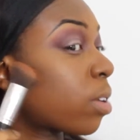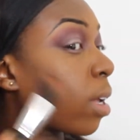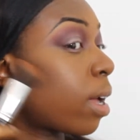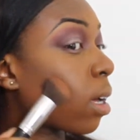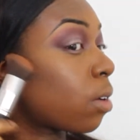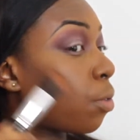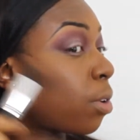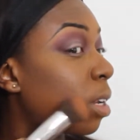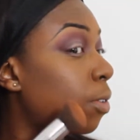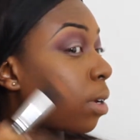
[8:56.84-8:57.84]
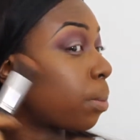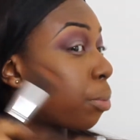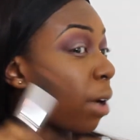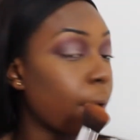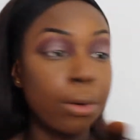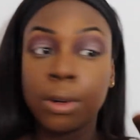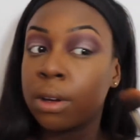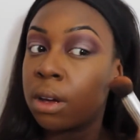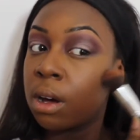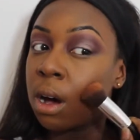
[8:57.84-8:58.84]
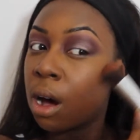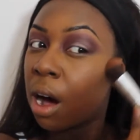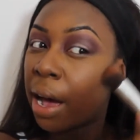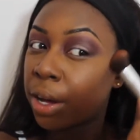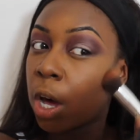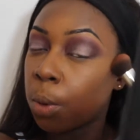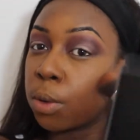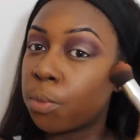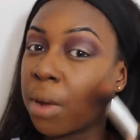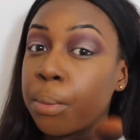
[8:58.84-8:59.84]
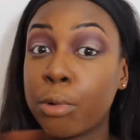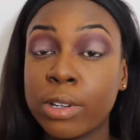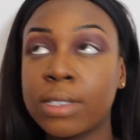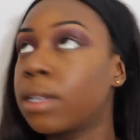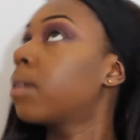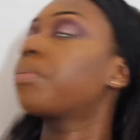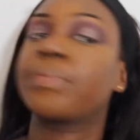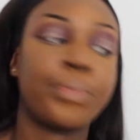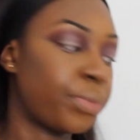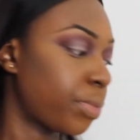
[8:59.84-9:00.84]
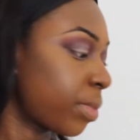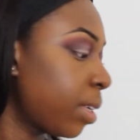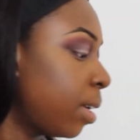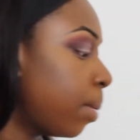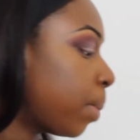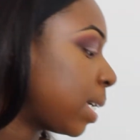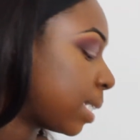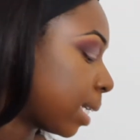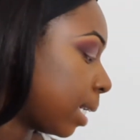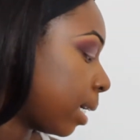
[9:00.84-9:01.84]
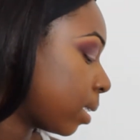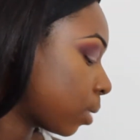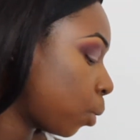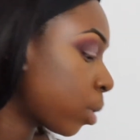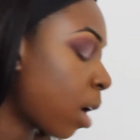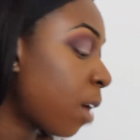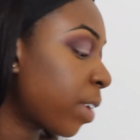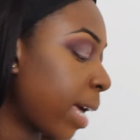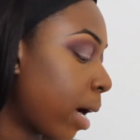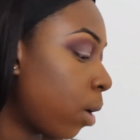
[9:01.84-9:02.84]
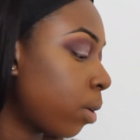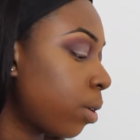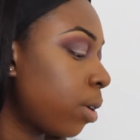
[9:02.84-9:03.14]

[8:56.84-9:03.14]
I like it really, really brown. I go in with my bronzer, basically. It's called CoverGirl.